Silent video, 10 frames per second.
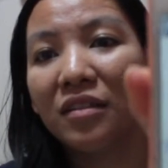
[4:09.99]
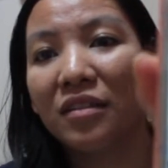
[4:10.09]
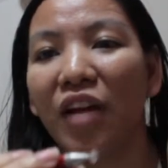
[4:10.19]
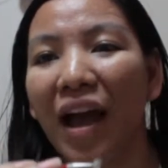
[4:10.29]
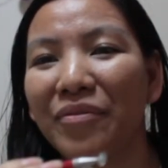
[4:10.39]

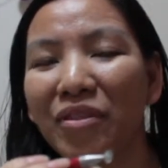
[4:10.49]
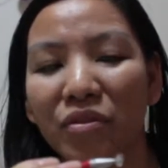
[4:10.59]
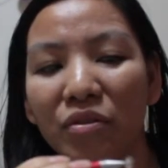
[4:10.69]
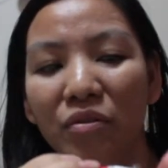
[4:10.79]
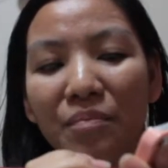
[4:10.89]
You have
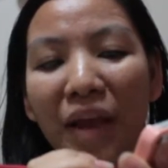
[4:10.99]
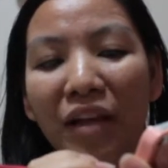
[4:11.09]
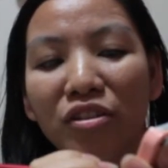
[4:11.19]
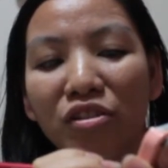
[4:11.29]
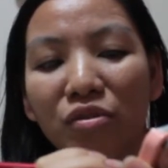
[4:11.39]
to
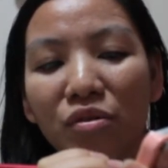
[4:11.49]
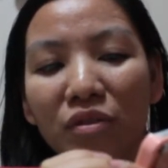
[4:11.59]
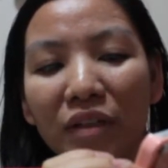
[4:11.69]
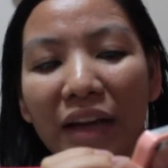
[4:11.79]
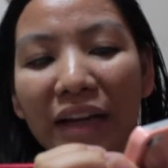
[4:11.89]
make
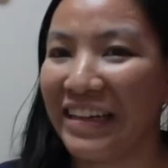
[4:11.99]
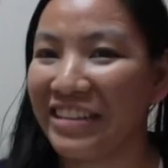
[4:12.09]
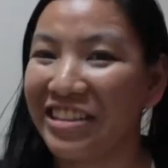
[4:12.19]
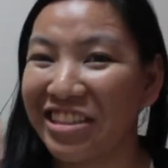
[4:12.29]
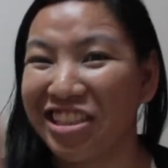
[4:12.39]
sure that
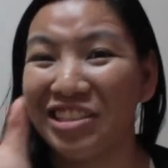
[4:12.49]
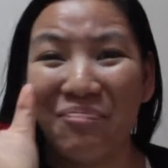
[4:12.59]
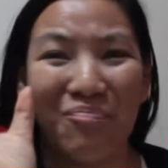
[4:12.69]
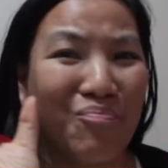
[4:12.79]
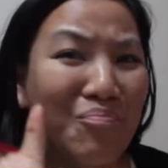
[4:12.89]
it's the
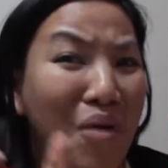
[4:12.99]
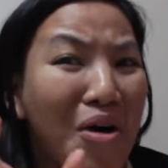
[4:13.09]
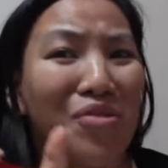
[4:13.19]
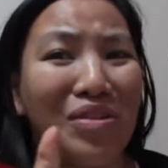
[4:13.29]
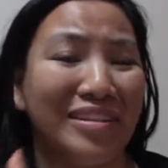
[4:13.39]

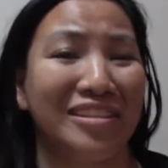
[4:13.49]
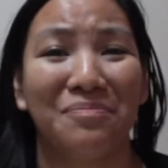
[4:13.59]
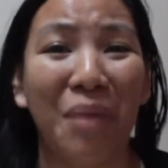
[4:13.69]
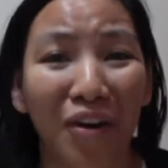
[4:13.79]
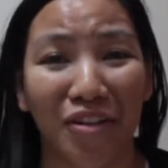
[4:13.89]

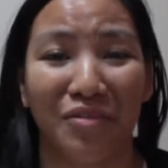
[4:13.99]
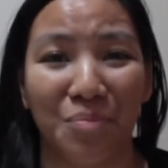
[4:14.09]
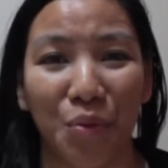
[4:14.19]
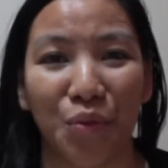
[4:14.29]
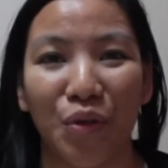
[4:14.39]
smallest
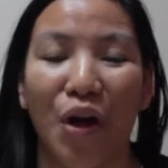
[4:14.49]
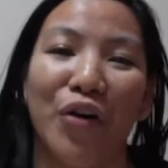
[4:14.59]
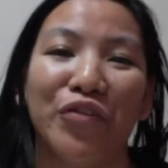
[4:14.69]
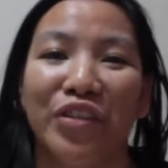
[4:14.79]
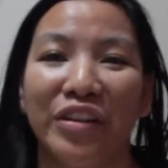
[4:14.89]
possible
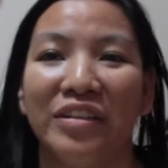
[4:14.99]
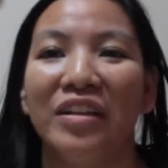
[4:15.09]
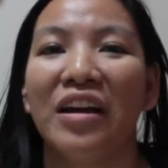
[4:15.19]
of the